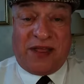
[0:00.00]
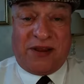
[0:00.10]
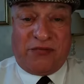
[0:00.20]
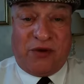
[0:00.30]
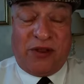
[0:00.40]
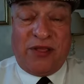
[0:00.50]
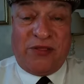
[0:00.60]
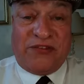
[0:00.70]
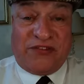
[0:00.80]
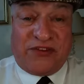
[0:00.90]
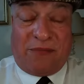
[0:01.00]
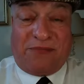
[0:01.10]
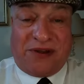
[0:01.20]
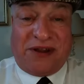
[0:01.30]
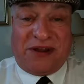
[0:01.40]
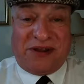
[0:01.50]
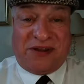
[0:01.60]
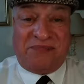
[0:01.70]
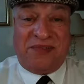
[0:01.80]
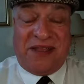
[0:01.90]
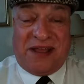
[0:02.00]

and I thought, someday